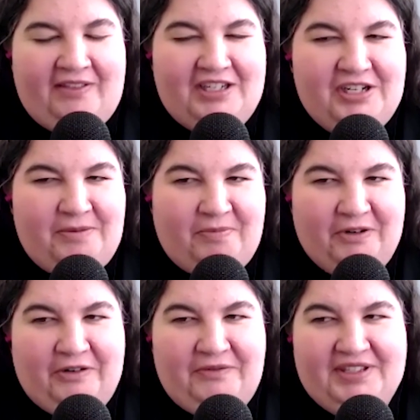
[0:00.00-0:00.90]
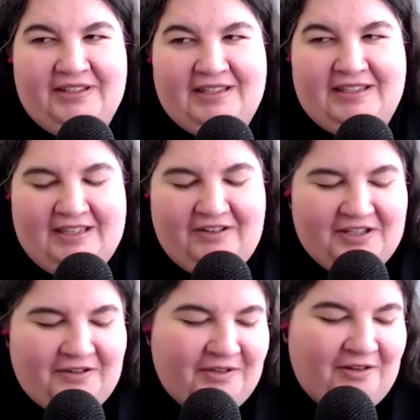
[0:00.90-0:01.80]
I think she improves as mm-hmm. the
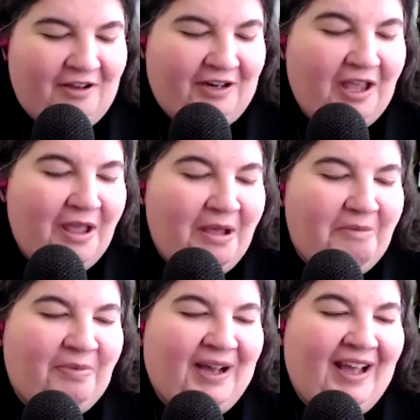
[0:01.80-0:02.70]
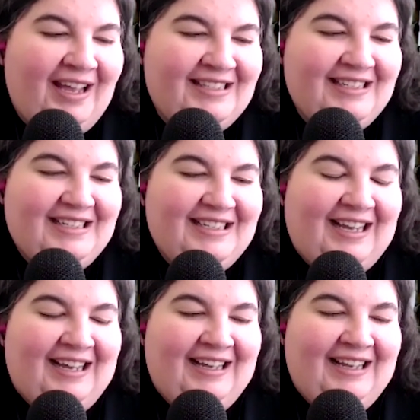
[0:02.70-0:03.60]
series goes along, but
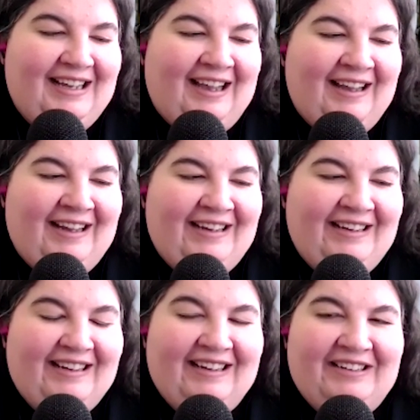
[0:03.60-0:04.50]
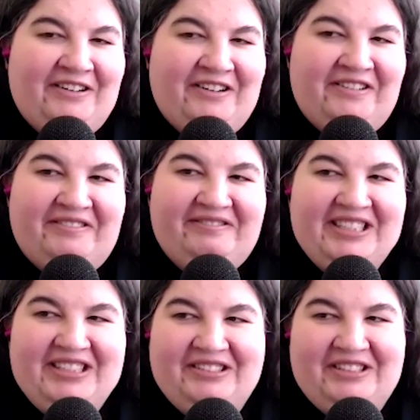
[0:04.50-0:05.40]
uh, I I don't know.
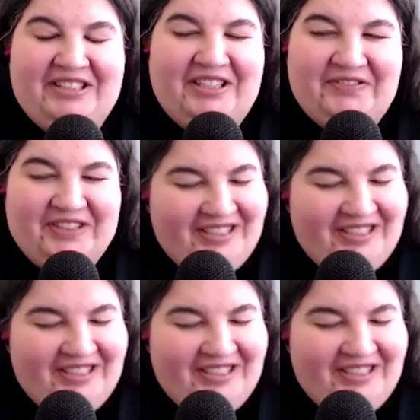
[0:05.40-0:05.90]
I still just love her.